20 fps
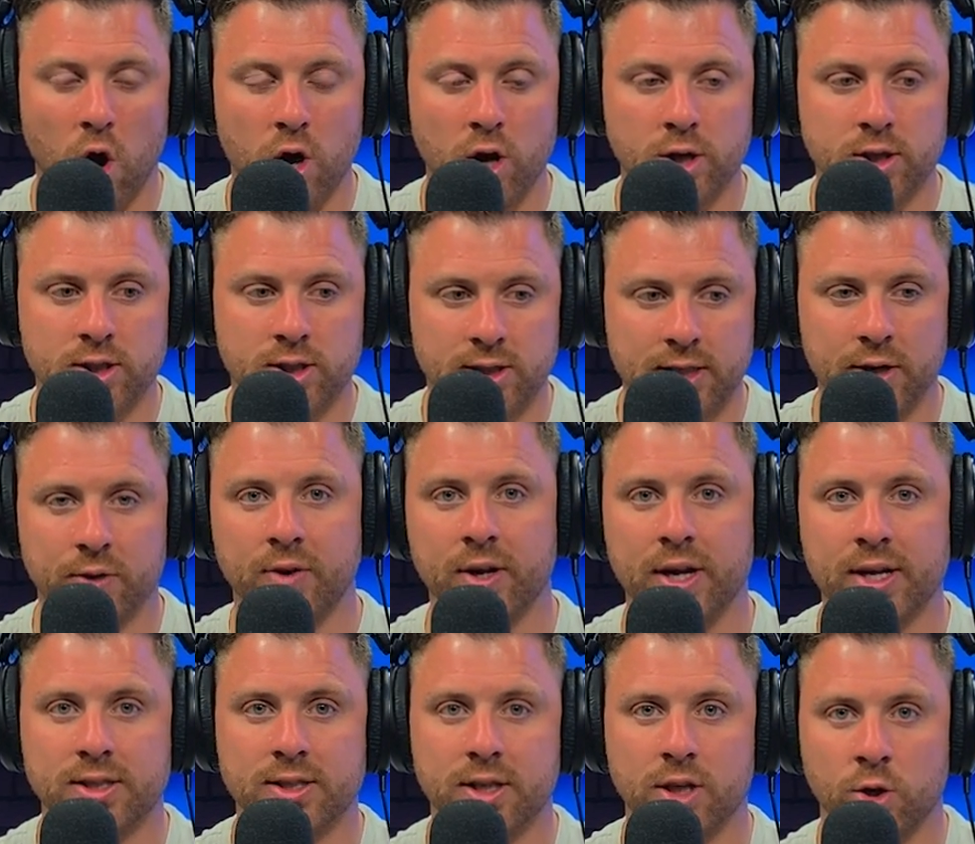
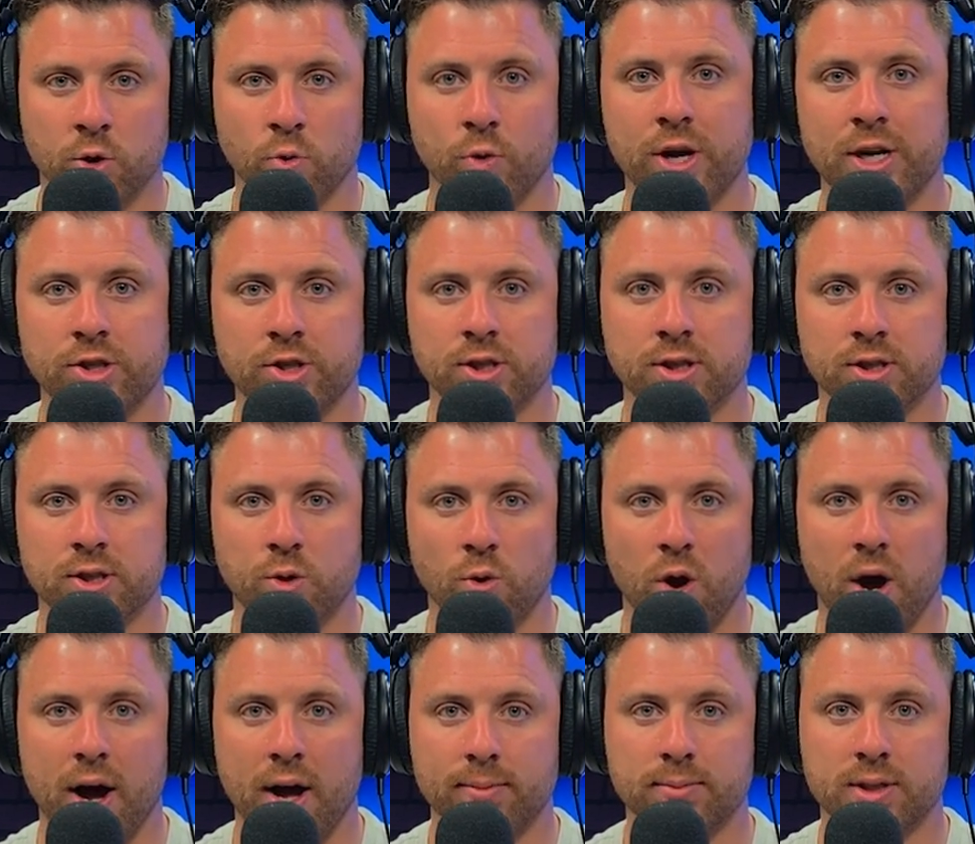serious, egregious
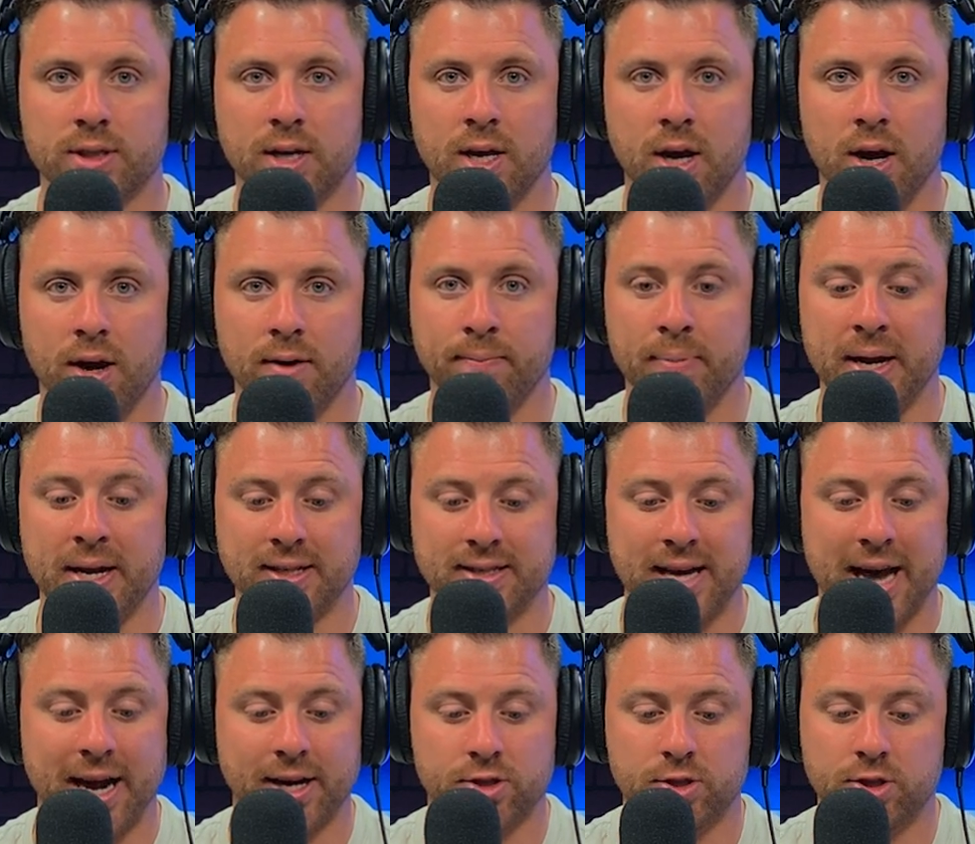crimes of being a
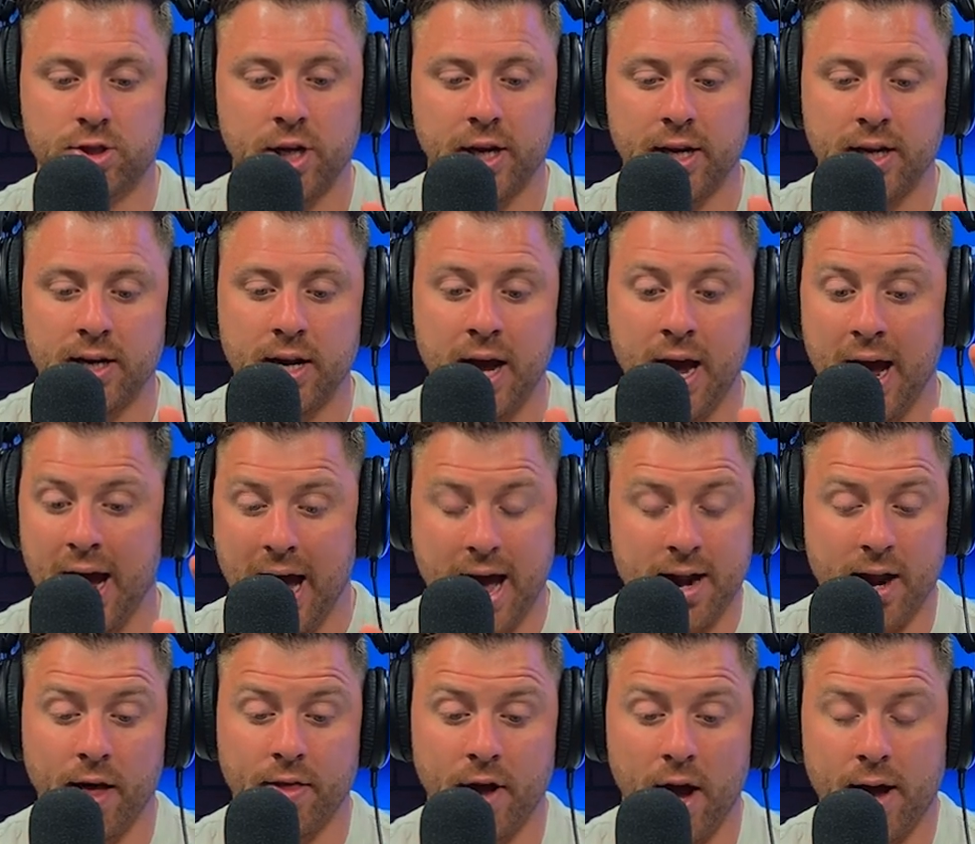tax cheat
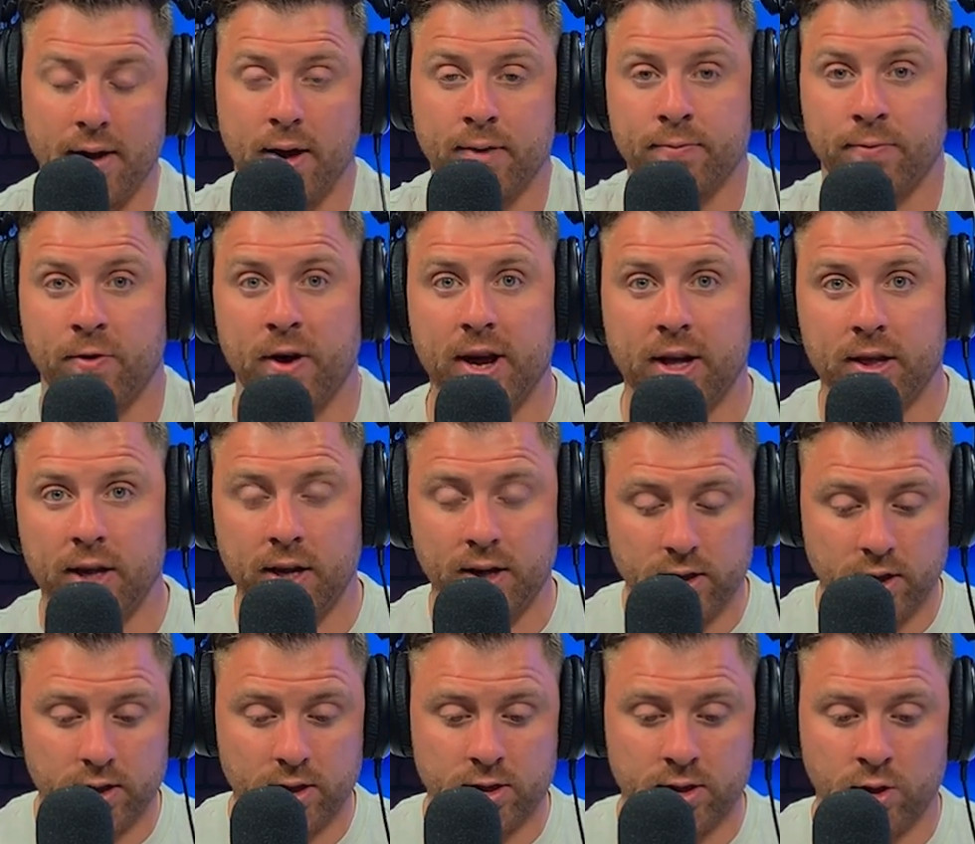and frankly,
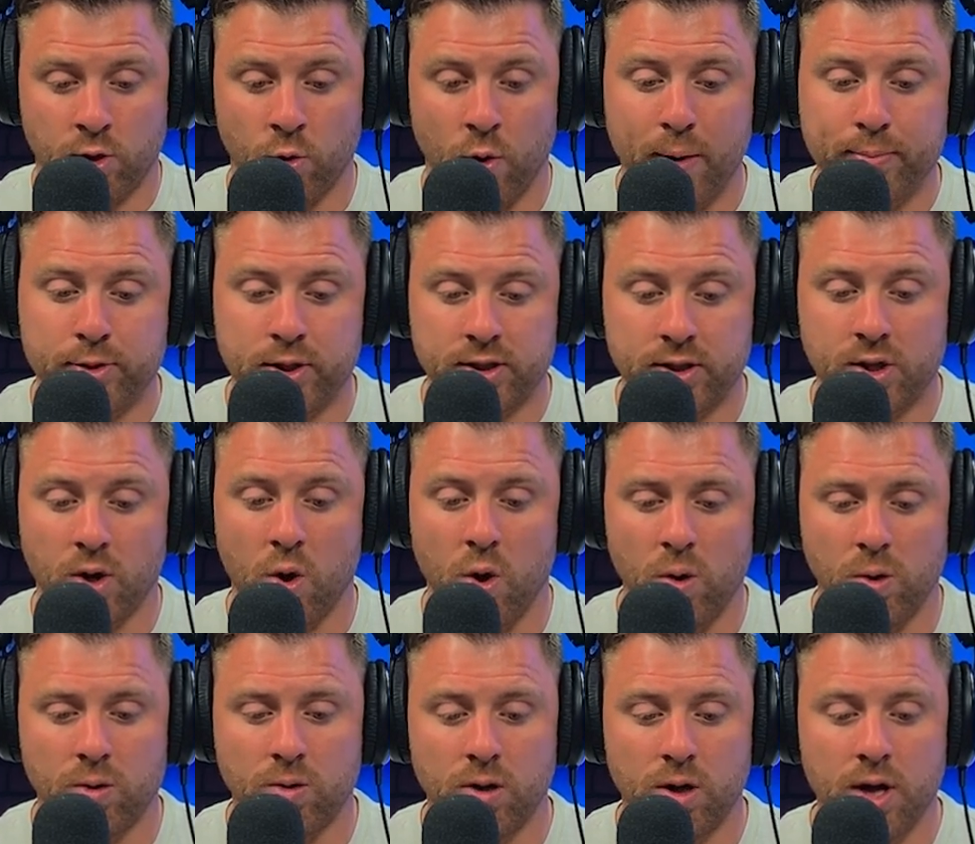this corruption as a
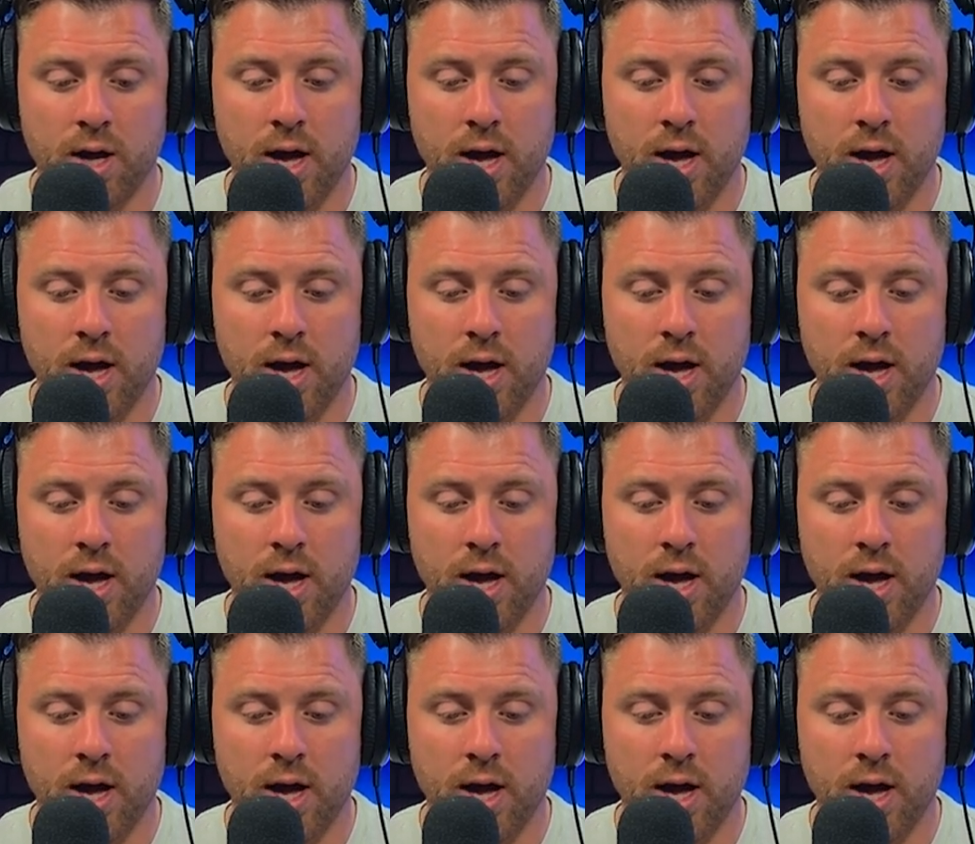whole.